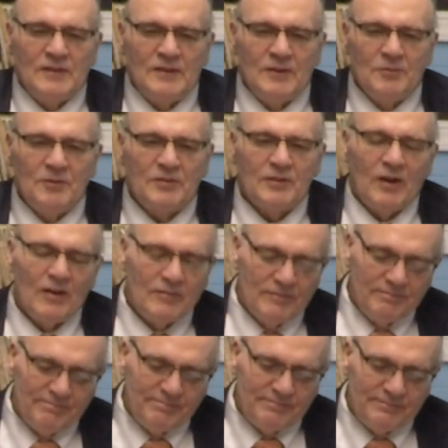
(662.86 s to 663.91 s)
And we thought,
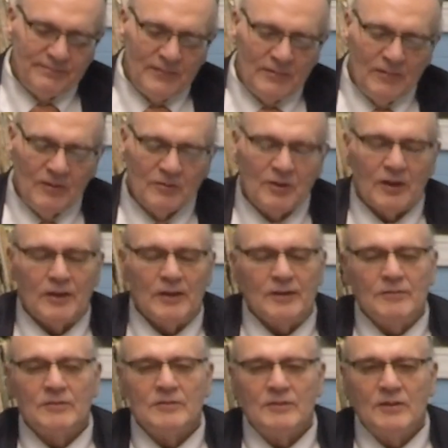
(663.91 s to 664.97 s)

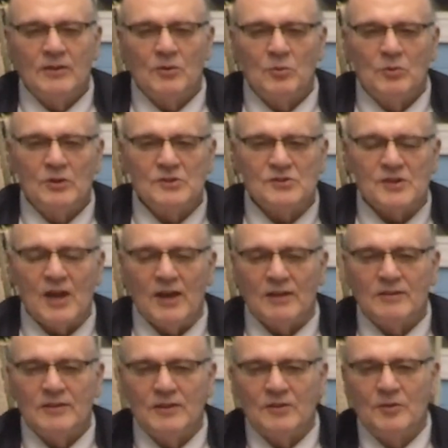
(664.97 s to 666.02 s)
okay, what is
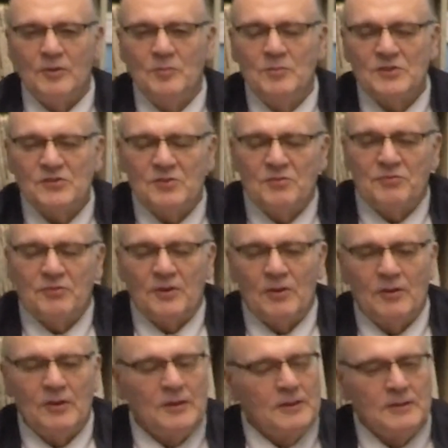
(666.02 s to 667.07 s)
that? You missed the
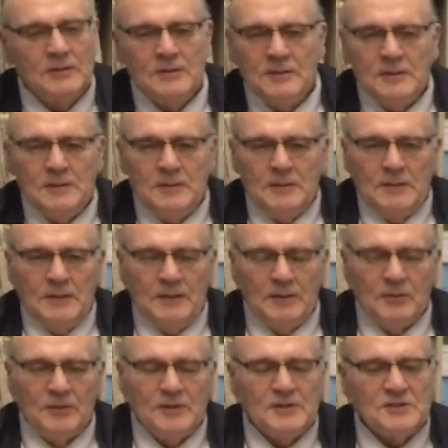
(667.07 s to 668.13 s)
ferry, and
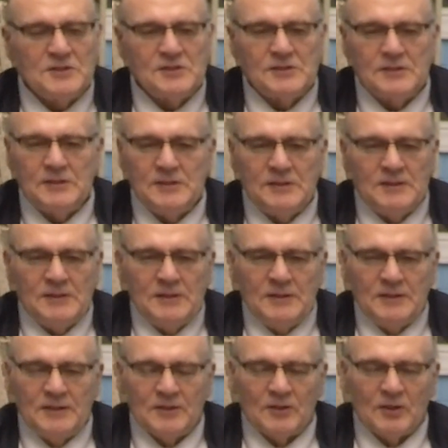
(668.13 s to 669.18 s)
here it is,
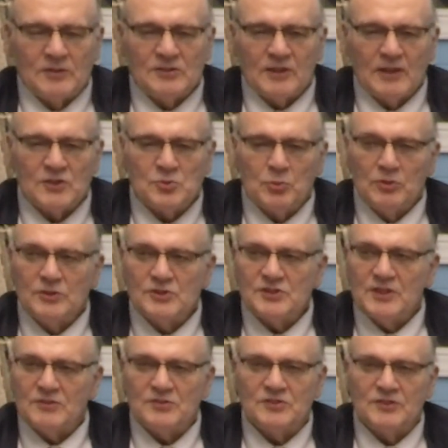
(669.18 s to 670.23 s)
so I guess we're going to
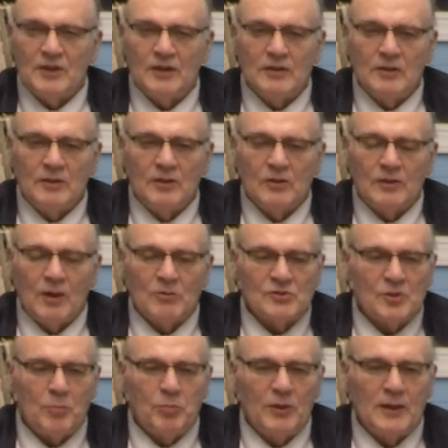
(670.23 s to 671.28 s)
just have to stay, that
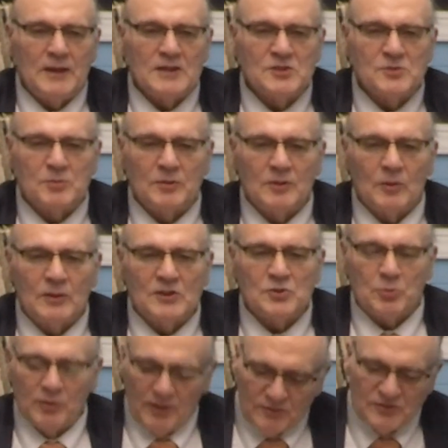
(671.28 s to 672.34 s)
was our plans, but I
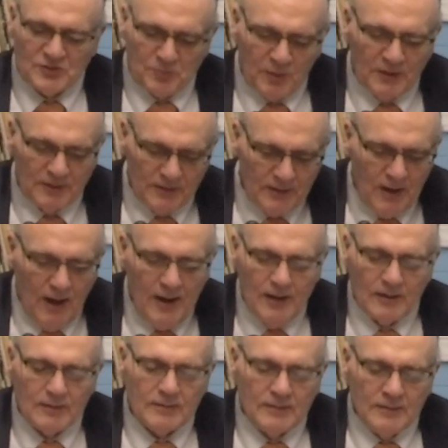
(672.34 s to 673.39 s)
guess we're going to have to spend the
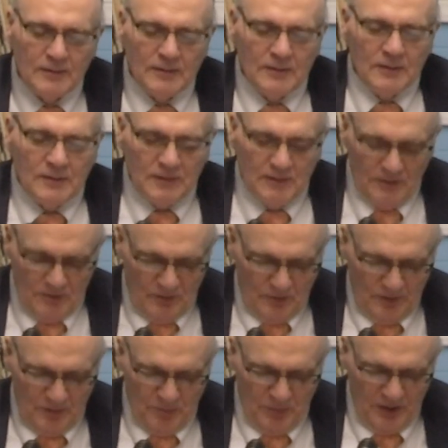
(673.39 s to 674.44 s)
night,
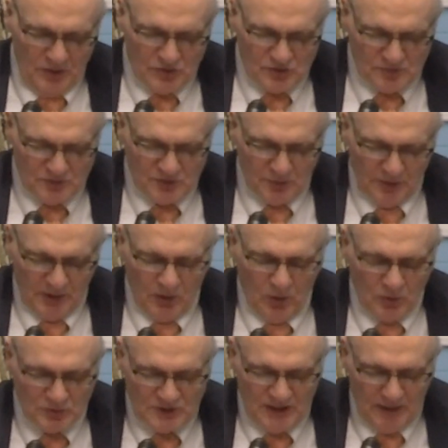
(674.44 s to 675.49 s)
in Belgium. So we had a
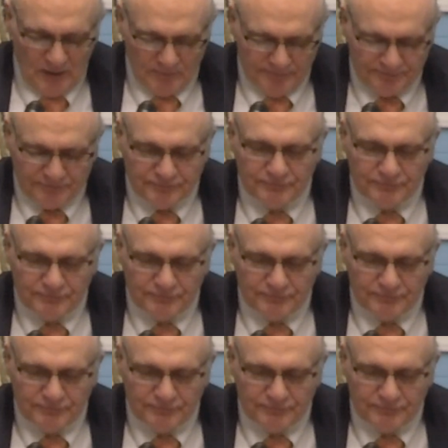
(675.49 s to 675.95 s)
hotel.